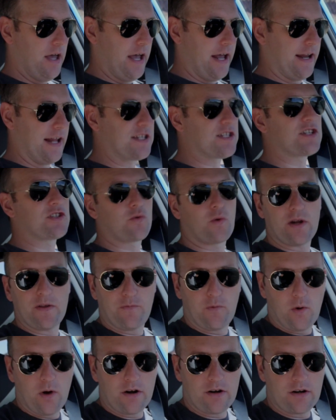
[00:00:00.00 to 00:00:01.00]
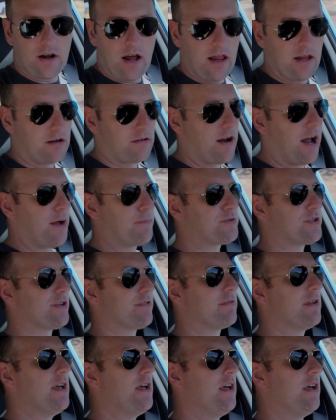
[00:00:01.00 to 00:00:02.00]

and that's a $2,400 option.